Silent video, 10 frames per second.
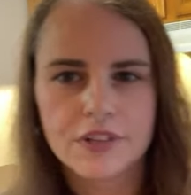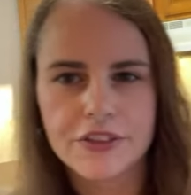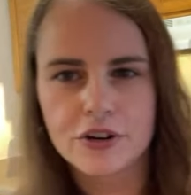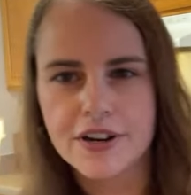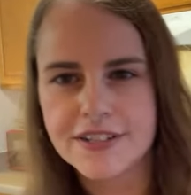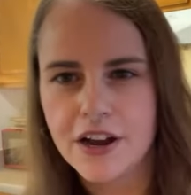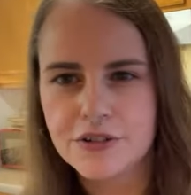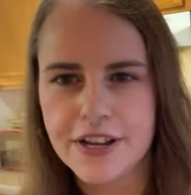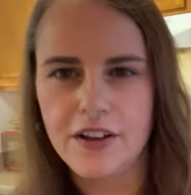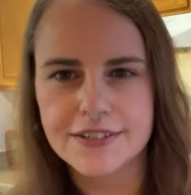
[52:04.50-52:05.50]
The Crescent
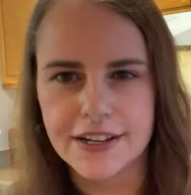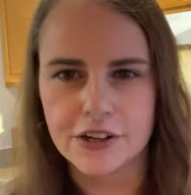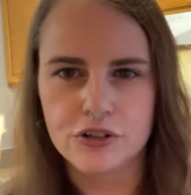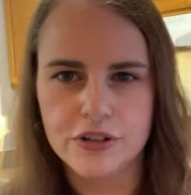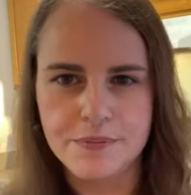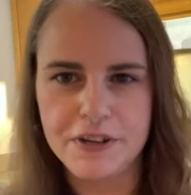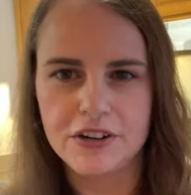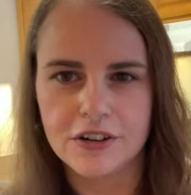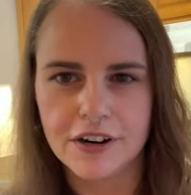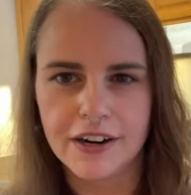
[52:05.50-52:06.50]
Hotel has like a creepy
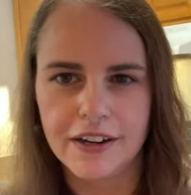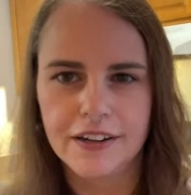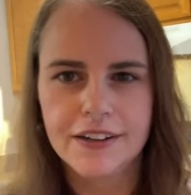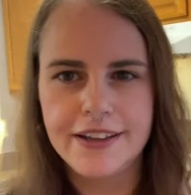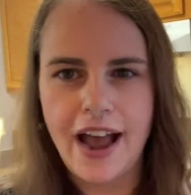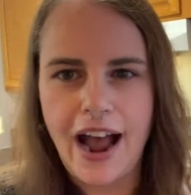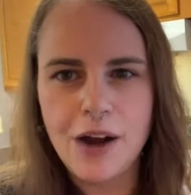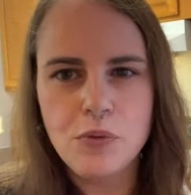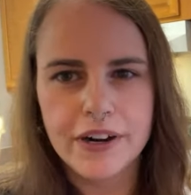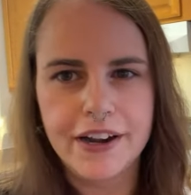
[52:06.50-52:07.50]
aura. Yeah, I
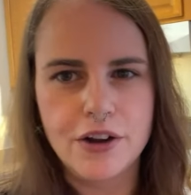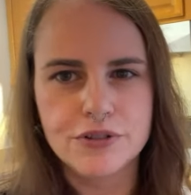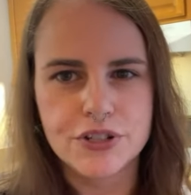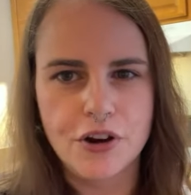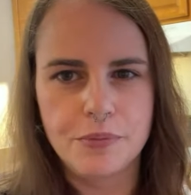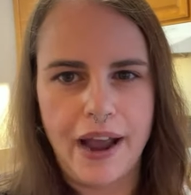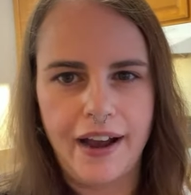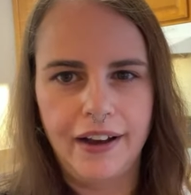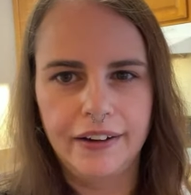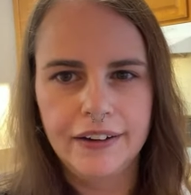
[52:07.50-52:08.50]
want to go so
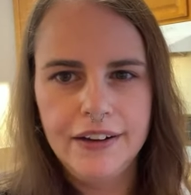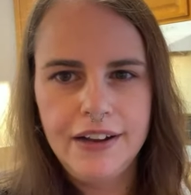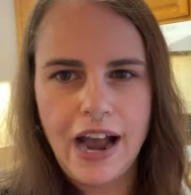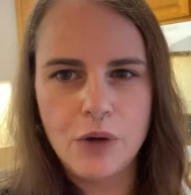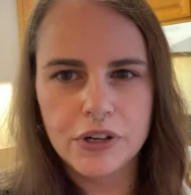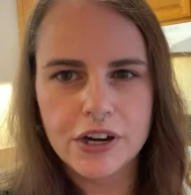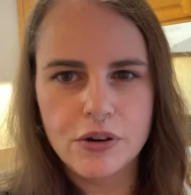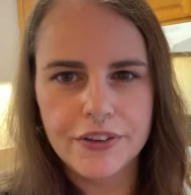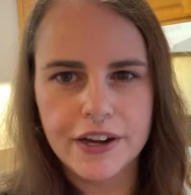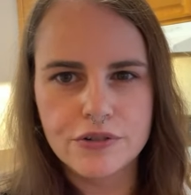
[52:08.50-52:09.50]
bad. I want to go
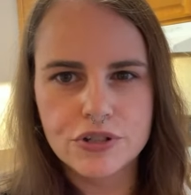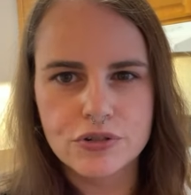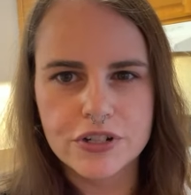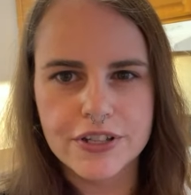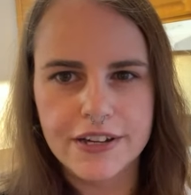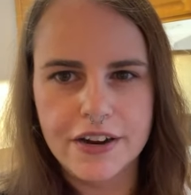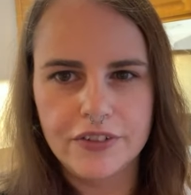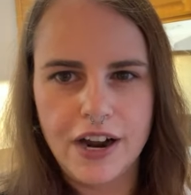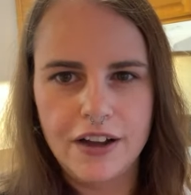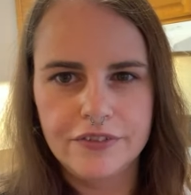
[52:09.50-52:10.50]
on the ghost tours they
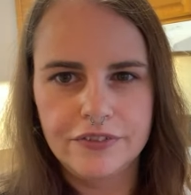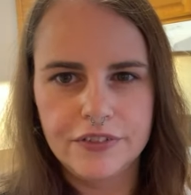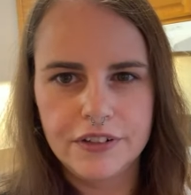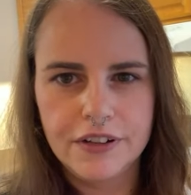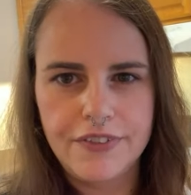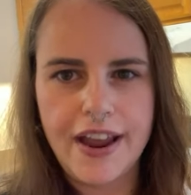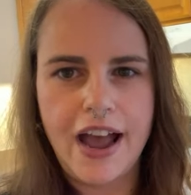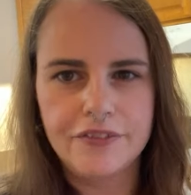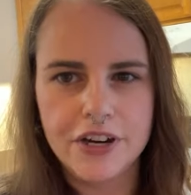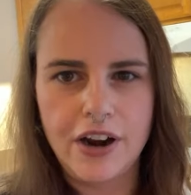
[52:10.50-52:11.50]
never have. They
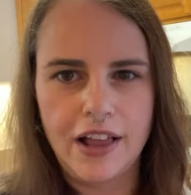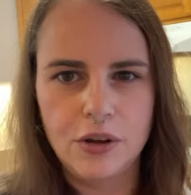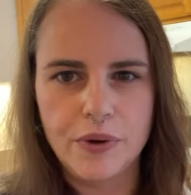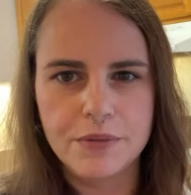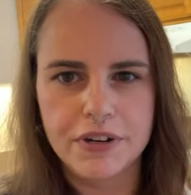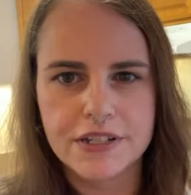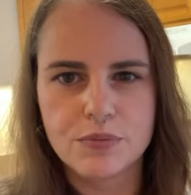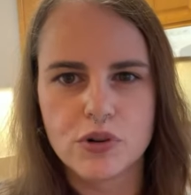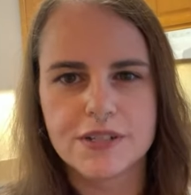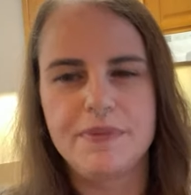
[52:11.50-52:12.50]
have near Halloween, but it's
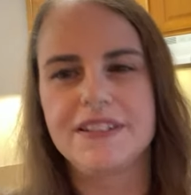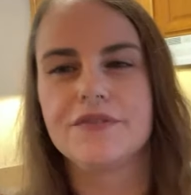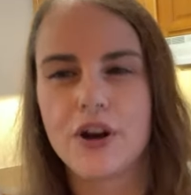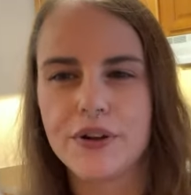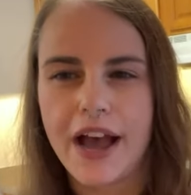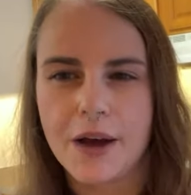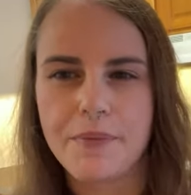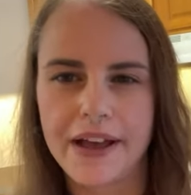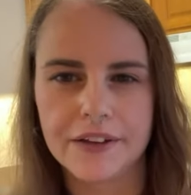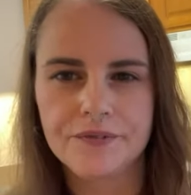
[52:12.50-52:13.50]
more expensive. Oh yeah, I
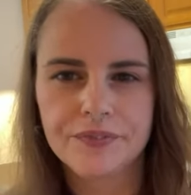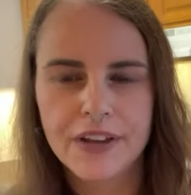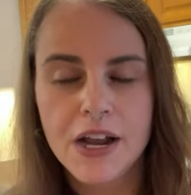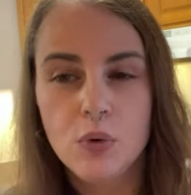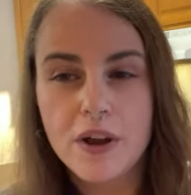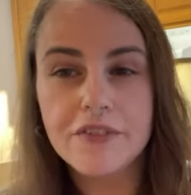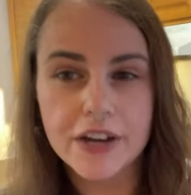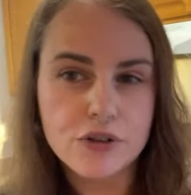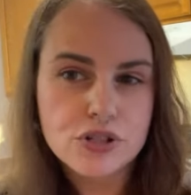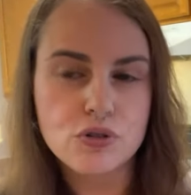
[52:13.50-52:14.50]
bet. We have a
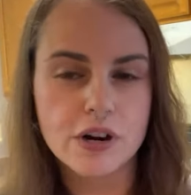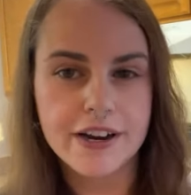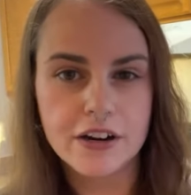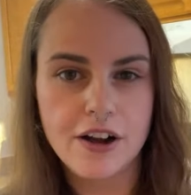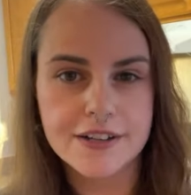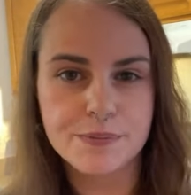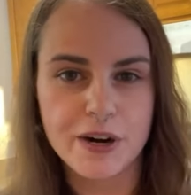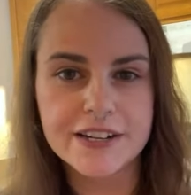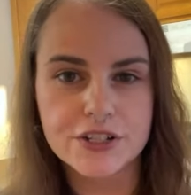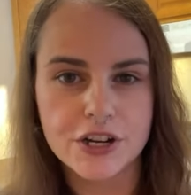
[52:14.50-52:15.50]
ghost tour here in Hot
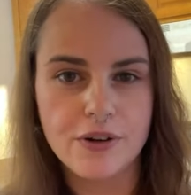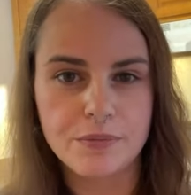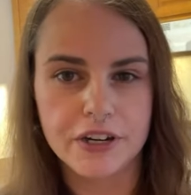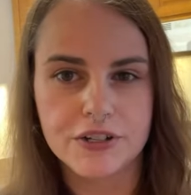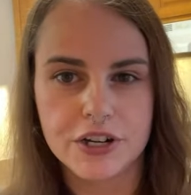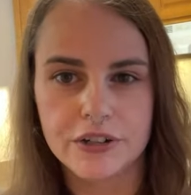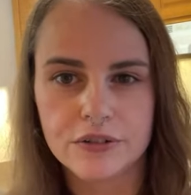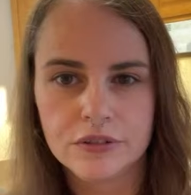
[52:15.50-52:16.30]
Springs too. I'm gonna do.